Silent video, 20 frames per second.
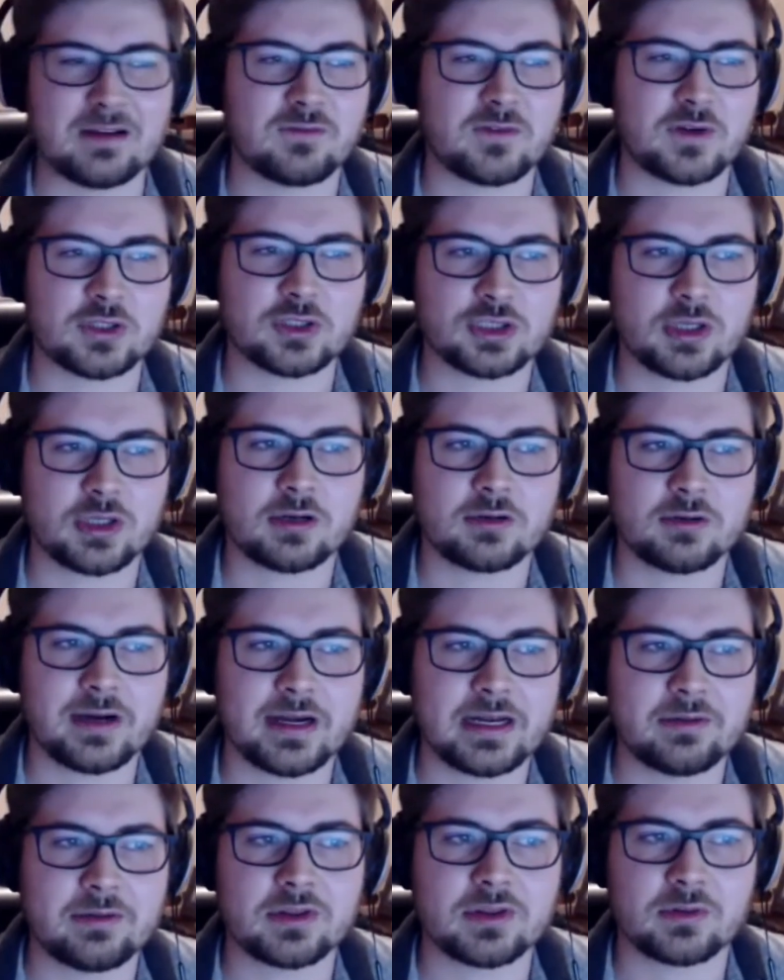for
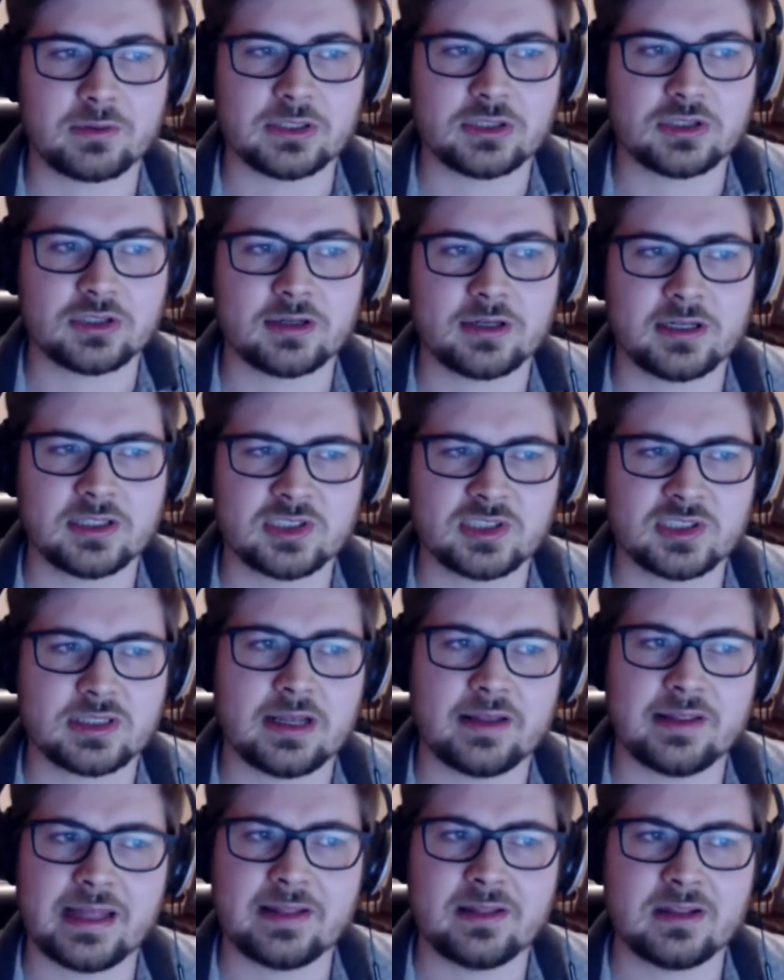songwriting with original artists.
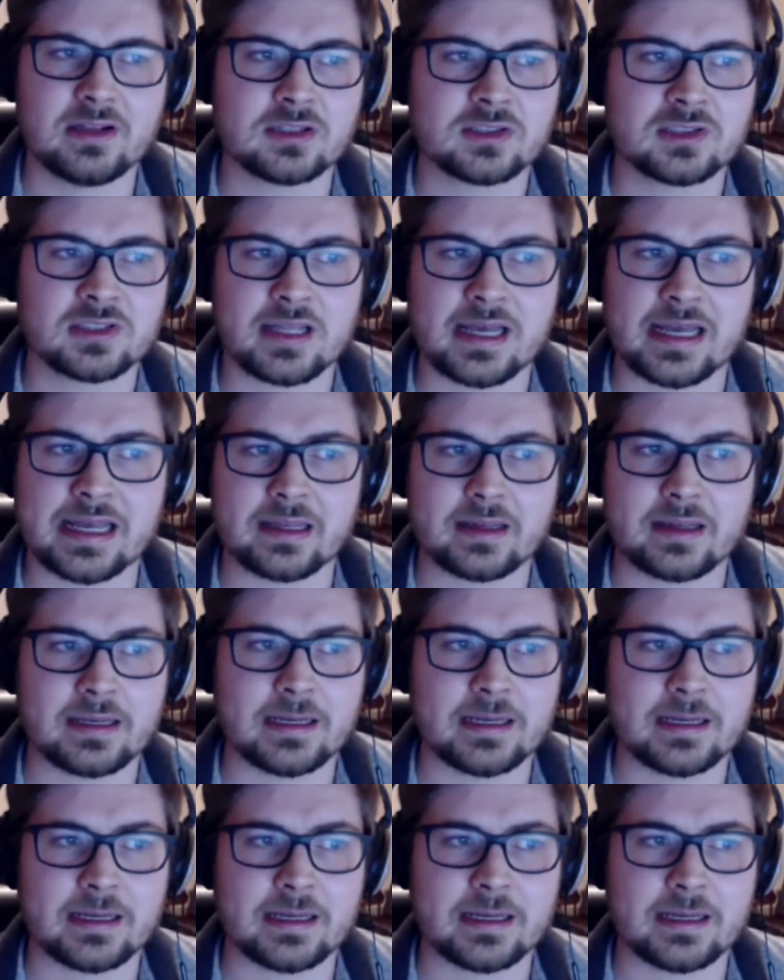And then there's like,